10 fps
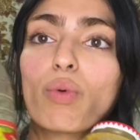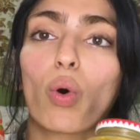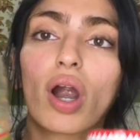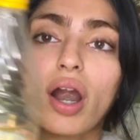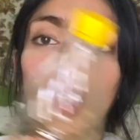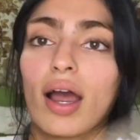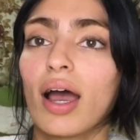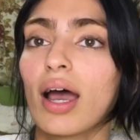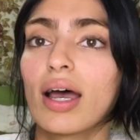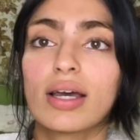for
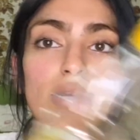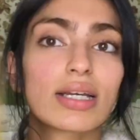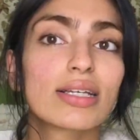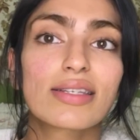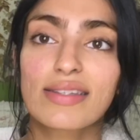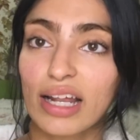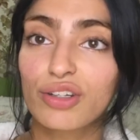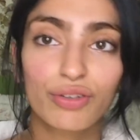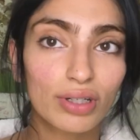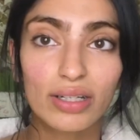
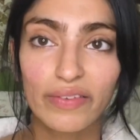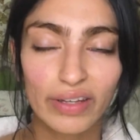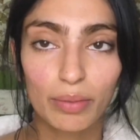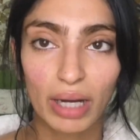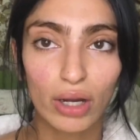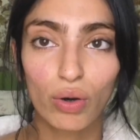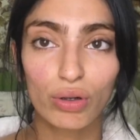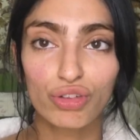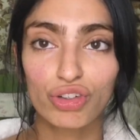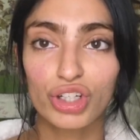centuries in my
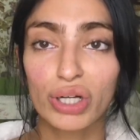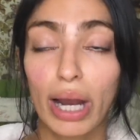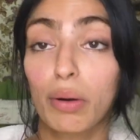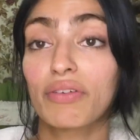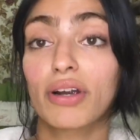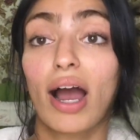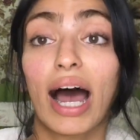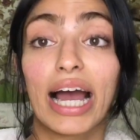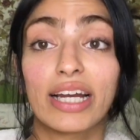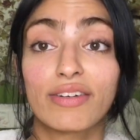culture. However,
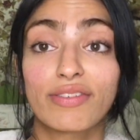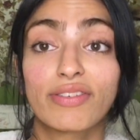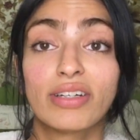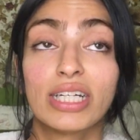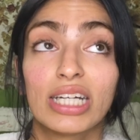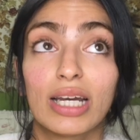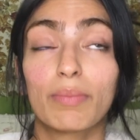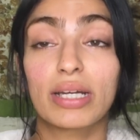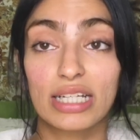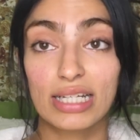I've
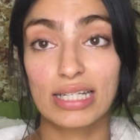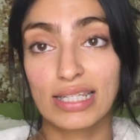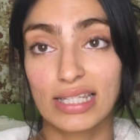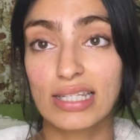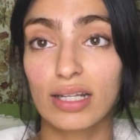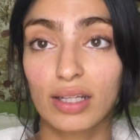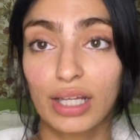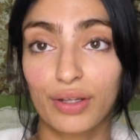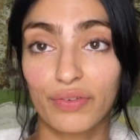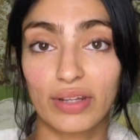been consistently
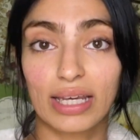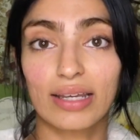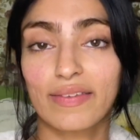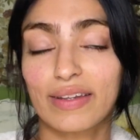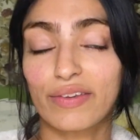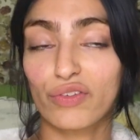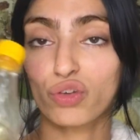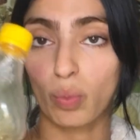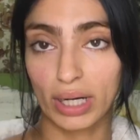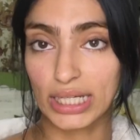using it since
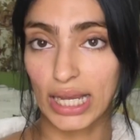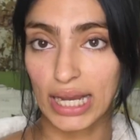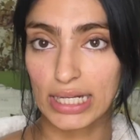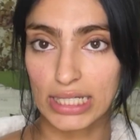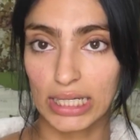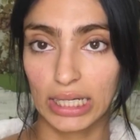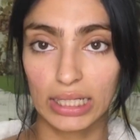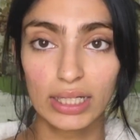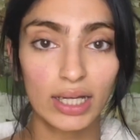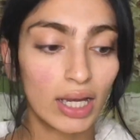
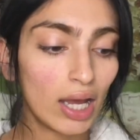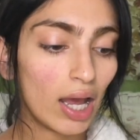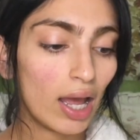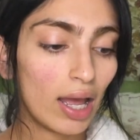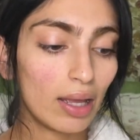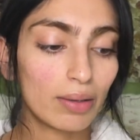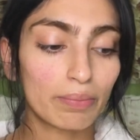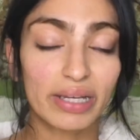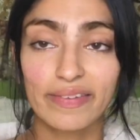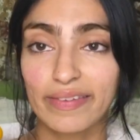2018.
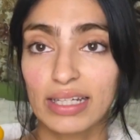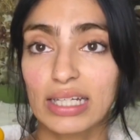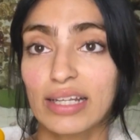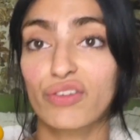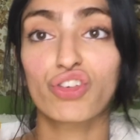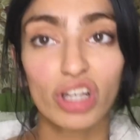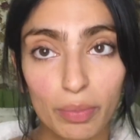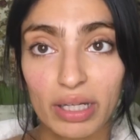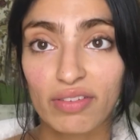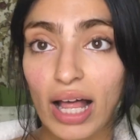Besan is
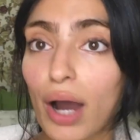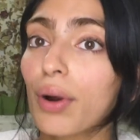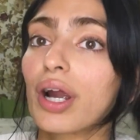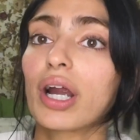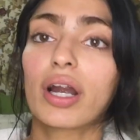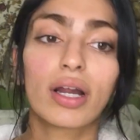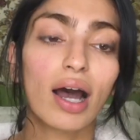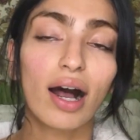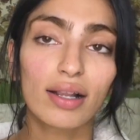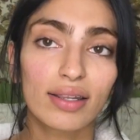chickpea flour,
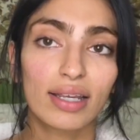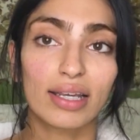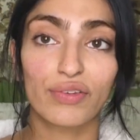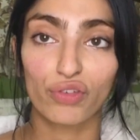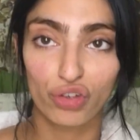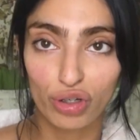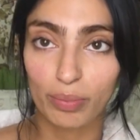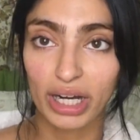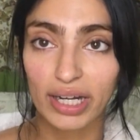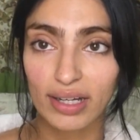haldi is
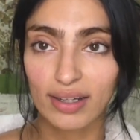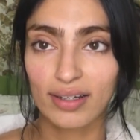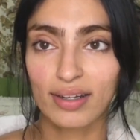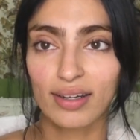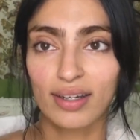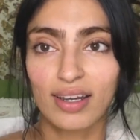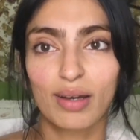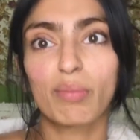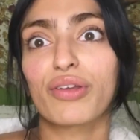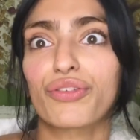turmeric,
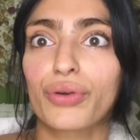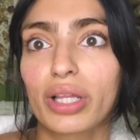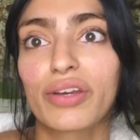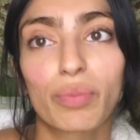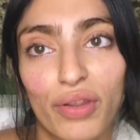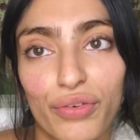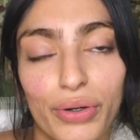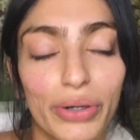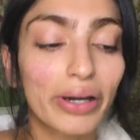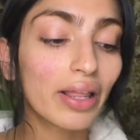mustard oil is mustard
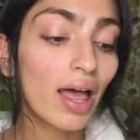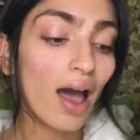oil.